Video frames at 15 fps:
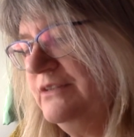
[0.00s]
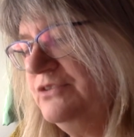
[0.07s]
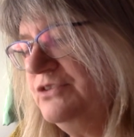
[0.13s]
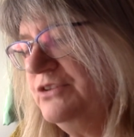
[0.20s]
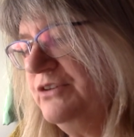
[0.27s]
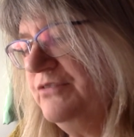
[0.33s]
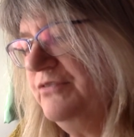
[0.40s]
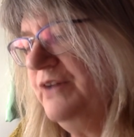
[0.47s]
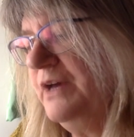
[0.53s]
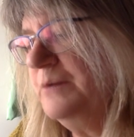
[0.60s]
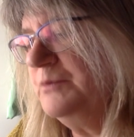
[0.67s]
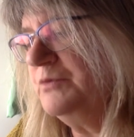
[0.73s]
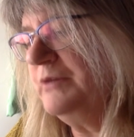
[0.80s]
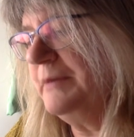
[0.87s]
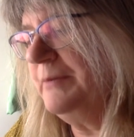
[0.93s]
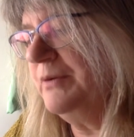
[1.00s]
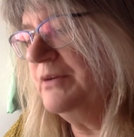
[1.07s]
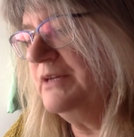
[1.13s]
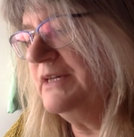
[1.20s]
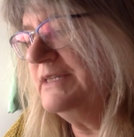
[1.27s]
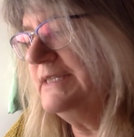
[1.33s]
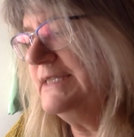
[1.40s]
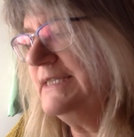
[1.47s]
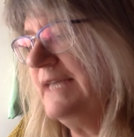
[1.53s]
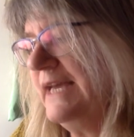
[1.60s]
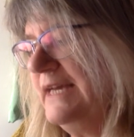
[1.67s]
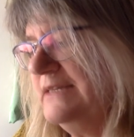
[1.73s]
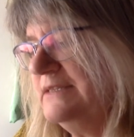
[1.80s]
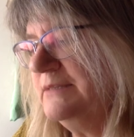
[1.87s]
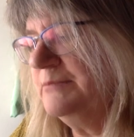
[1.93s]
who took a firm grip on Ida's
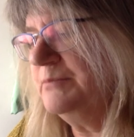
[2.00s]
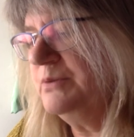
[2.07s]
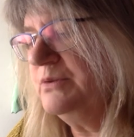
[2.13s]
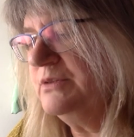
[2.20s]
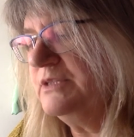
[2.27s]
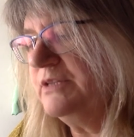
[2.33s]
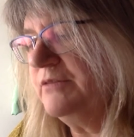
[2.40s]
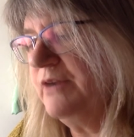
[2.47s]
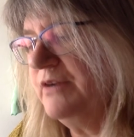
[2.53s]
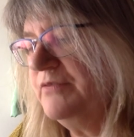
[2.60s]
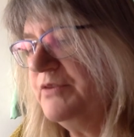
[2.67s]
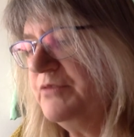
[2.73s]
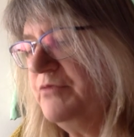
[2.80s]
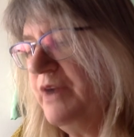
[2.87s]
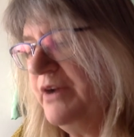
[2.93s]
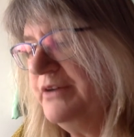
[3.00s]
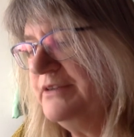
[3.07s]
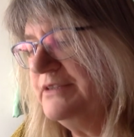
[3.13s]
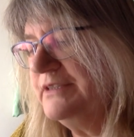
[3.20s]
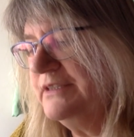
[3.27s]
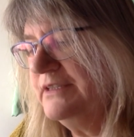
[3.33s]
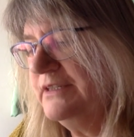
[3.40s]
hand and pulled her over the road.